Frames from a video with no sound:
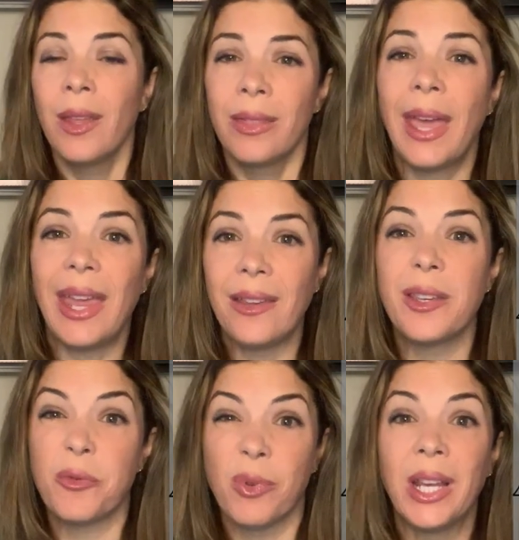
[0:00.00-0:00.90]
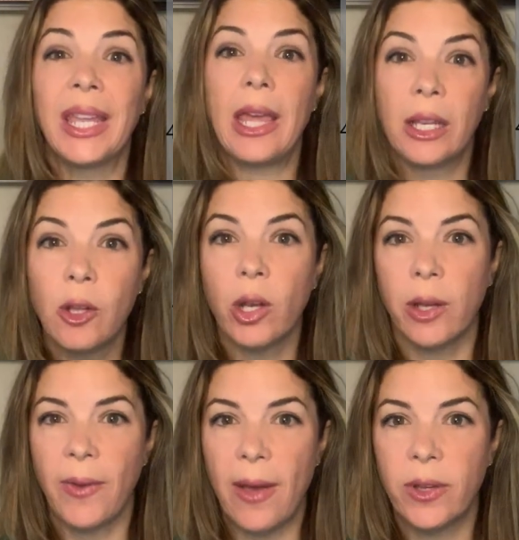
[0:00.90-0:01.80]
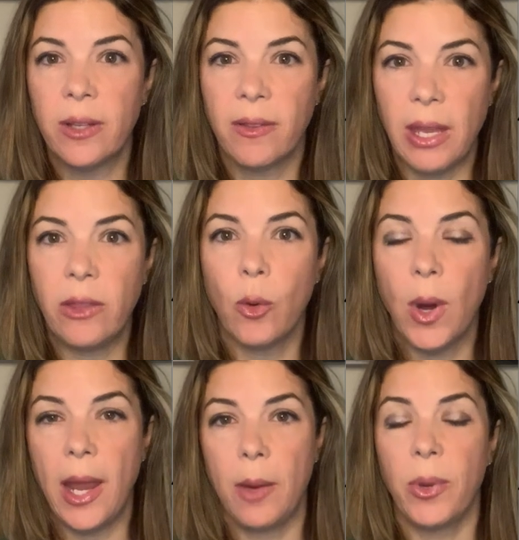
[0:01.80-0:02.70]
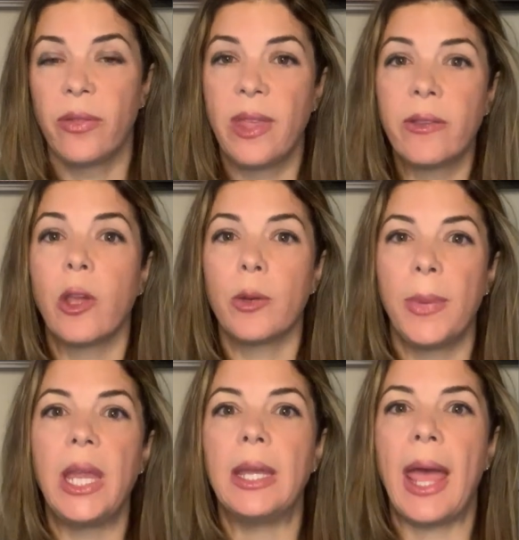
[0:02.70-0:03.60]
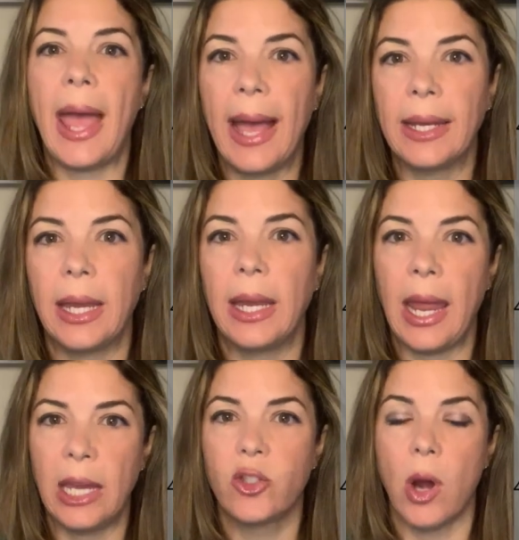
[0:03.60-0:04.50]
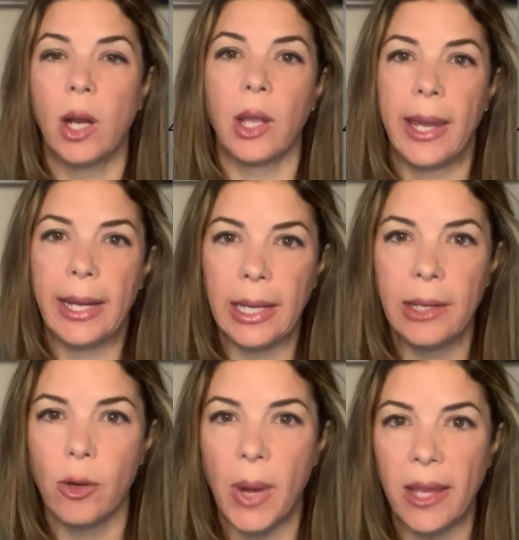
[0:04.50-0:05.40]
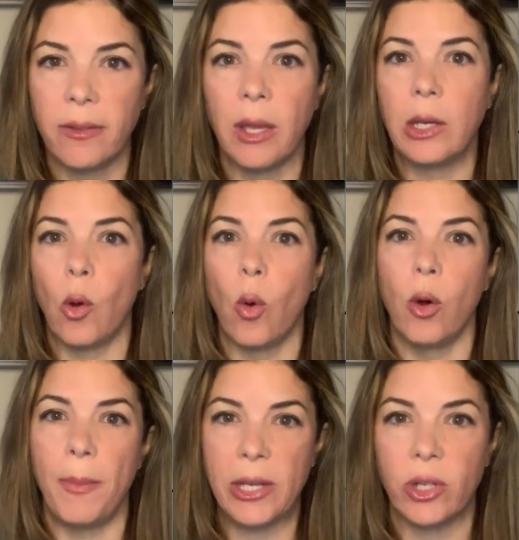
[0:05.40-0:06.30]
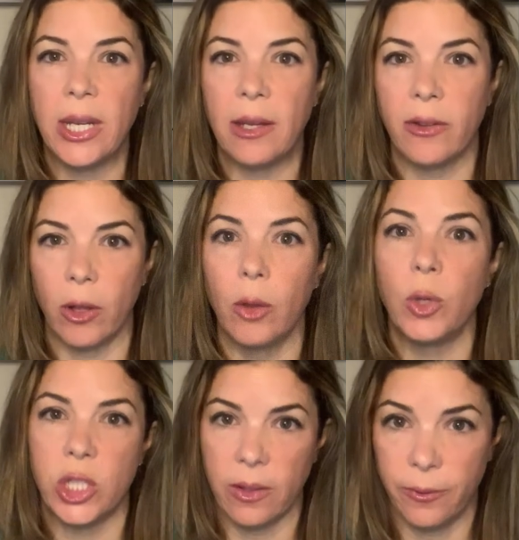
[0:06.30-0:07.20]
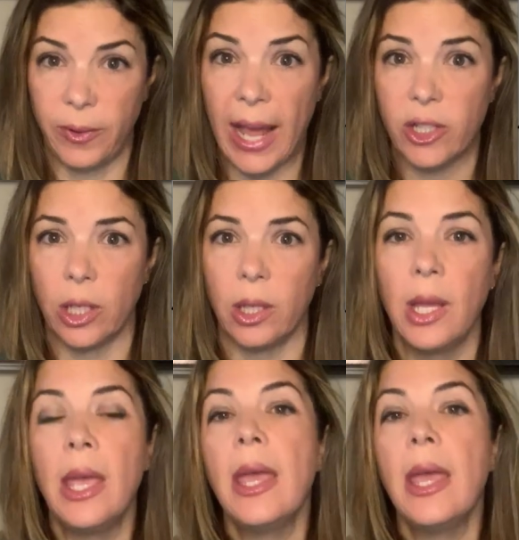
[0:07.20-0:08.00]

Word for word: There isn't really a lot of evidence either way, but this could mean adding a drug like clindamycin or metronidazole, which is flagyl,